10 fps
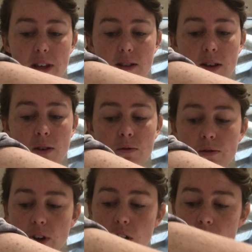piece of
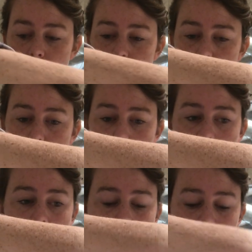yarn or
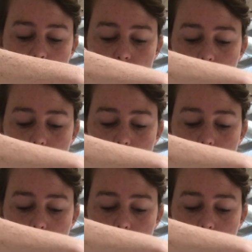twine.